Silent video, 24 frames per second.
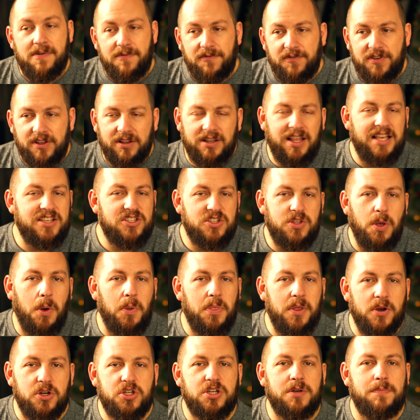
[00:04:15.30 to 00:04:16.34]
I feel as though
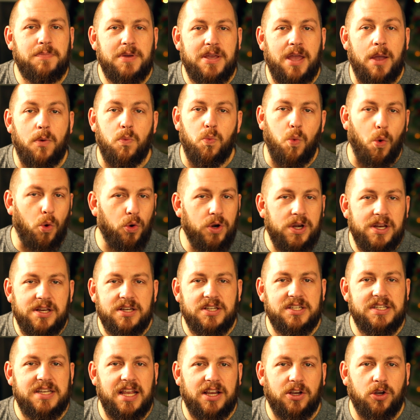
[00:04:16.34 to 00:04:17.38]
there should be a warning
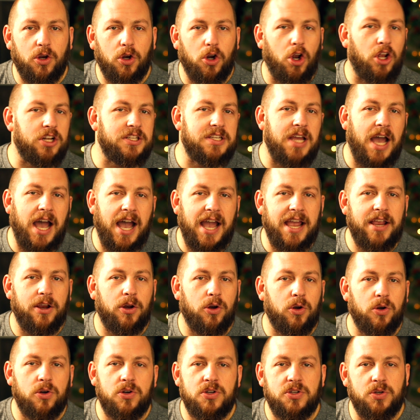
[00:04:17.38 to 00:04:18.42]
sticker on
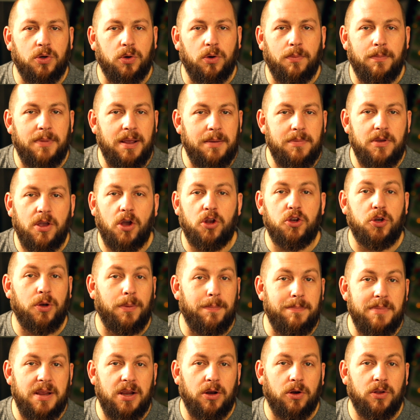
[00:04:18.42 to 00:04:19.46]
tires or maybe on your
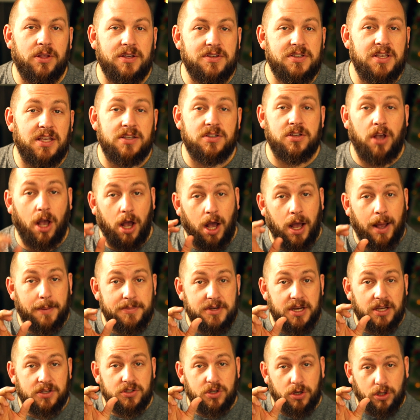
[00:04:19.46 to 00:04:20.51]
mirror that says
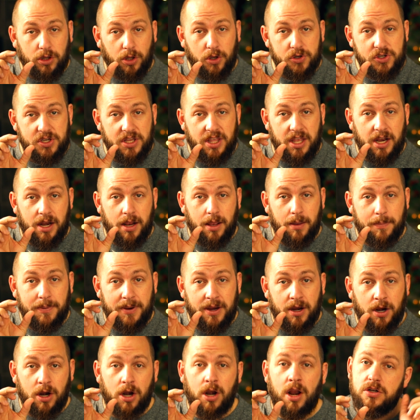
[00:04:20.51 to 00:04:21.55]
objects are closer than they
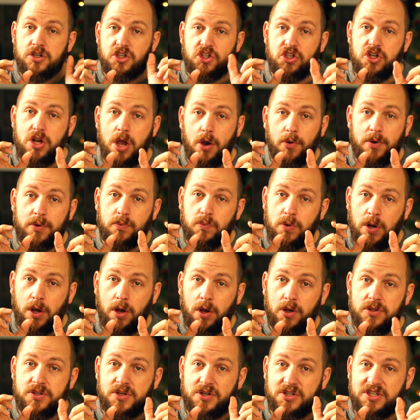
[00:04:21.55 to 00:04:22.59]
appear. Snowy
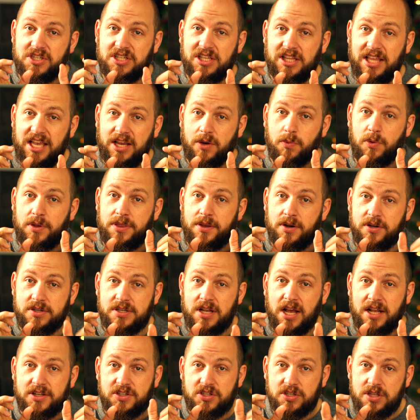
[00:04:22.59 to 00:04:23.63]
roads are slick when there's
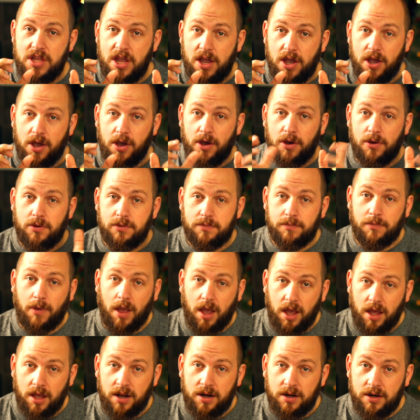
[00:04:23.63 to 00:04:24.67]
not snow.
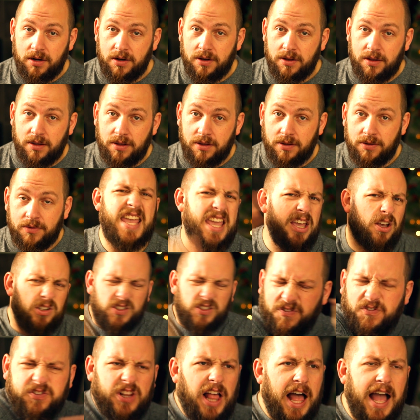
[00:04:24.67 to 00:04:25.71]
I don't know. He
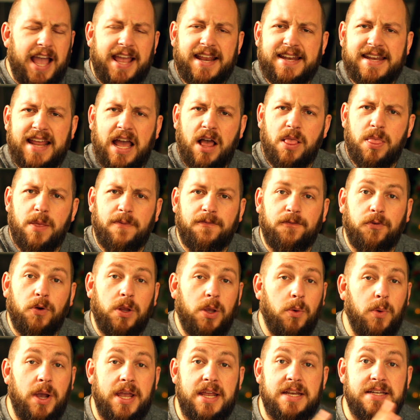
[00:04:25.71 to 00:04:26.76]
flying down the
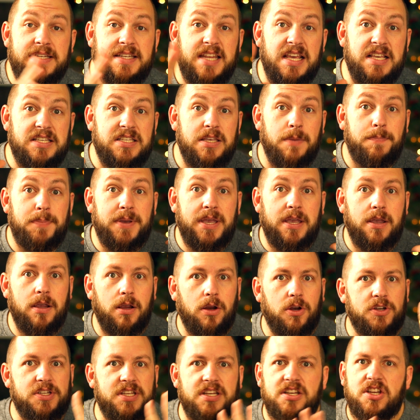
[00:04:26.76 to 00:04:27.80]
freeway and
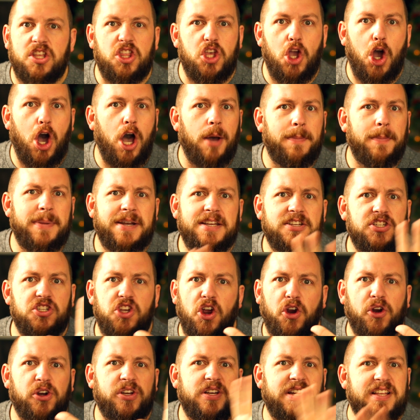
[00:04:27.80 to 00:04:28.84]
disappears into the ominous
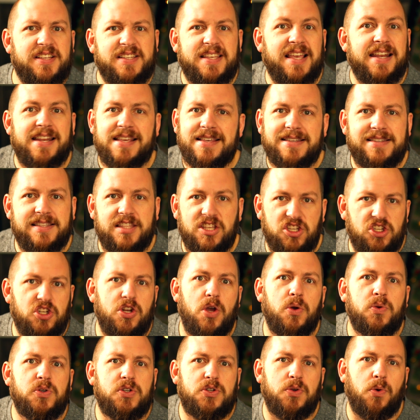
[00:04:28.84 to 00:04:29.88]
darkness that is the
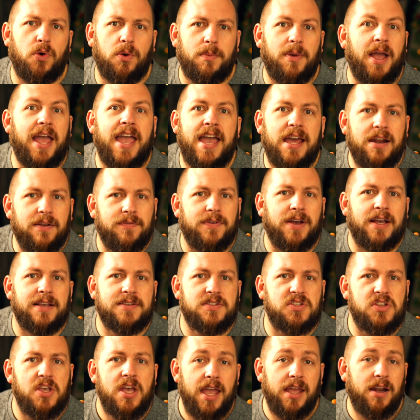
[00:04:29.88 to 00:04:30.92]
snowstorm ahead of
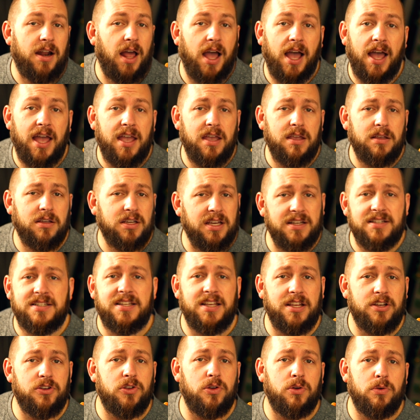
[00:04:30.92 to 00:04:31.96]
us. And I
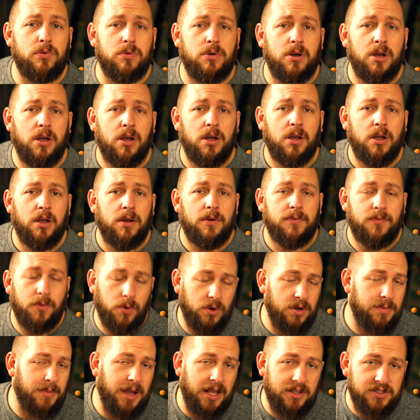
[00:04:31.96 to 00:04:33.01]
continue
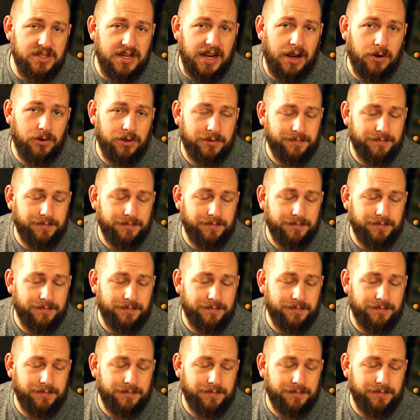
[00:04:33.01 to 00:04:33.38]
40 miles an hour.